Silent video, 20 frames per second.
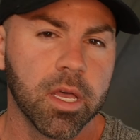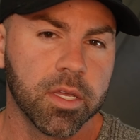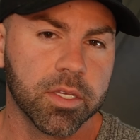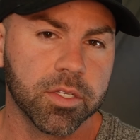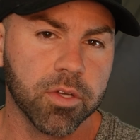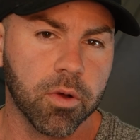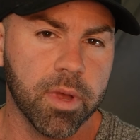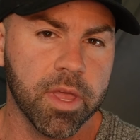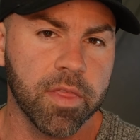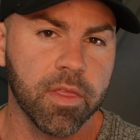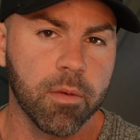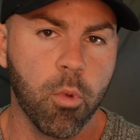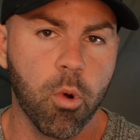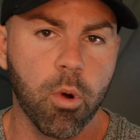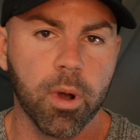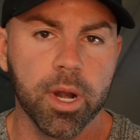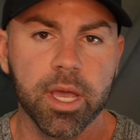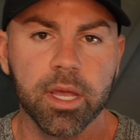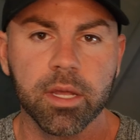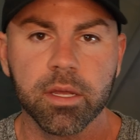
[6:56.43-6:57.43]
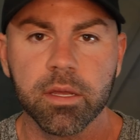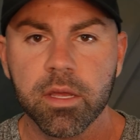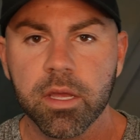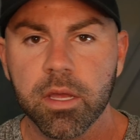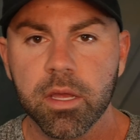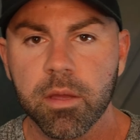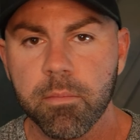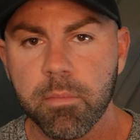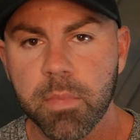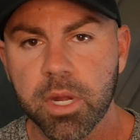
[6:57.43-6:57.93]
So in the morning,
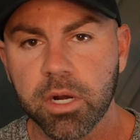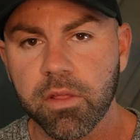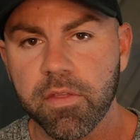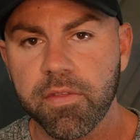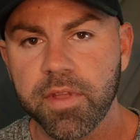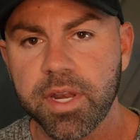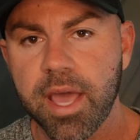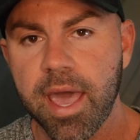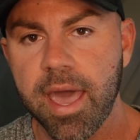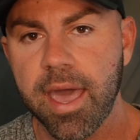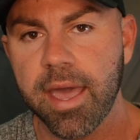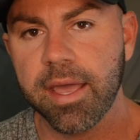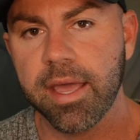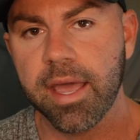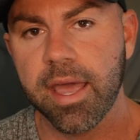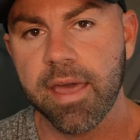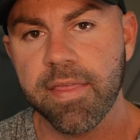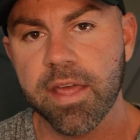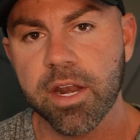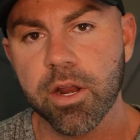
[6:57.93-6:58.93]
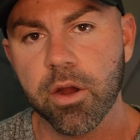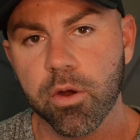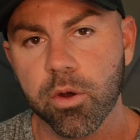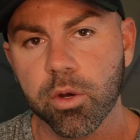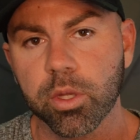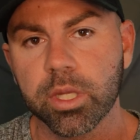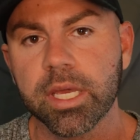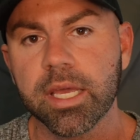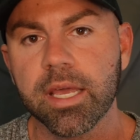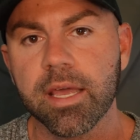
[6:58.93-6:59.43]
middle of the day, and then
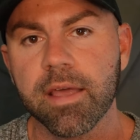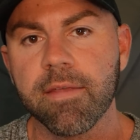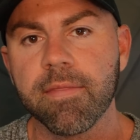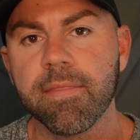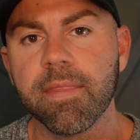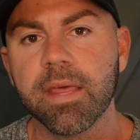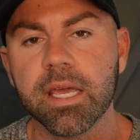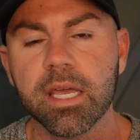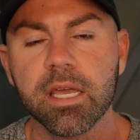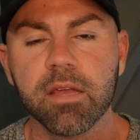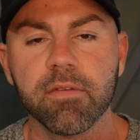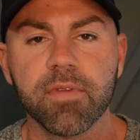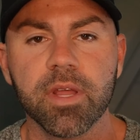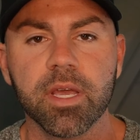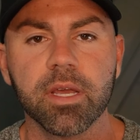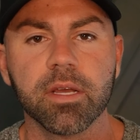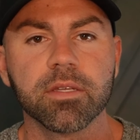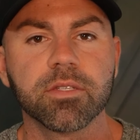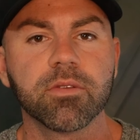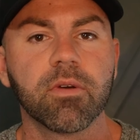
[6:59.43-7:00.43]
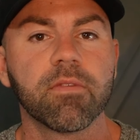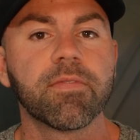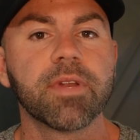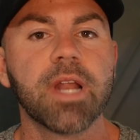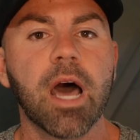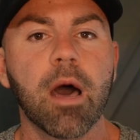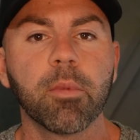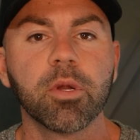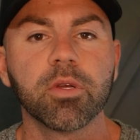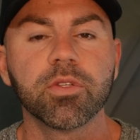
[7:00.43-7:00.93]
early in the evening. So a
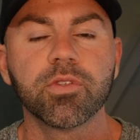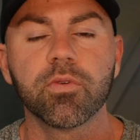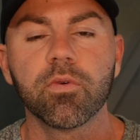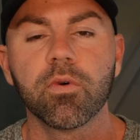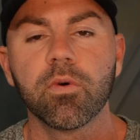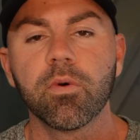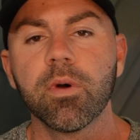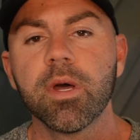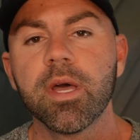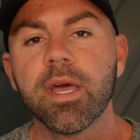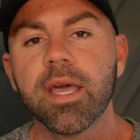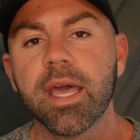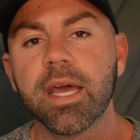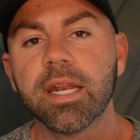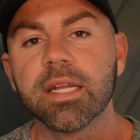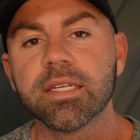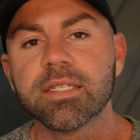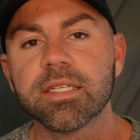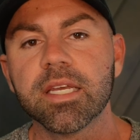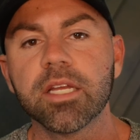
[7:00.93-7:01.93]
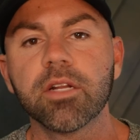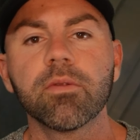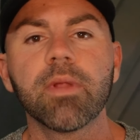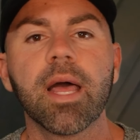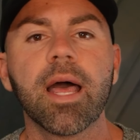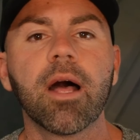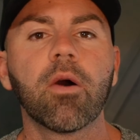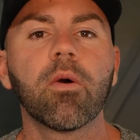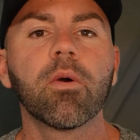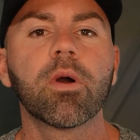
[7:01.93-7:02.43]
phenomenal tool in acetyl
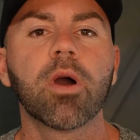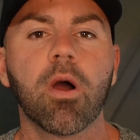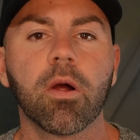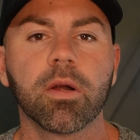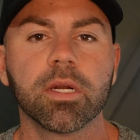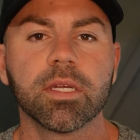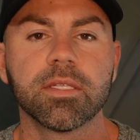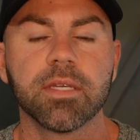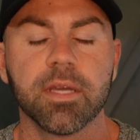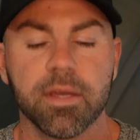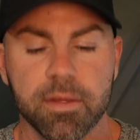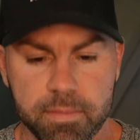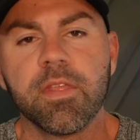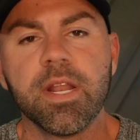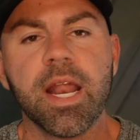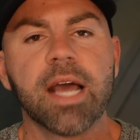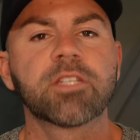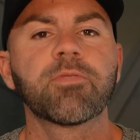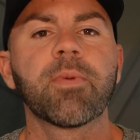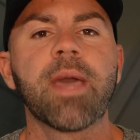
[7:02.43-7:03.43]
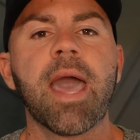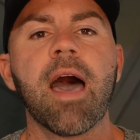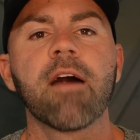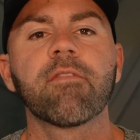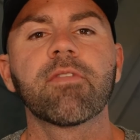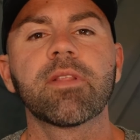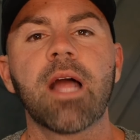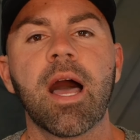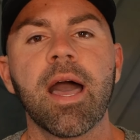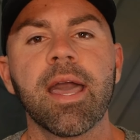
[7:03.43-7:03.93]
L-carnitine. The next we
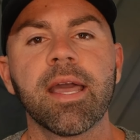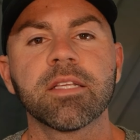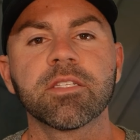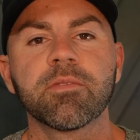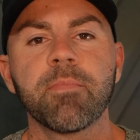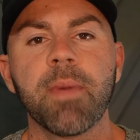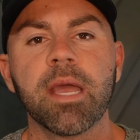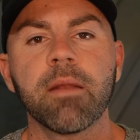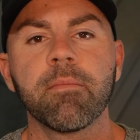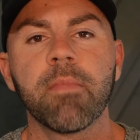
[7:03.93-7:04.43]
have lion's mane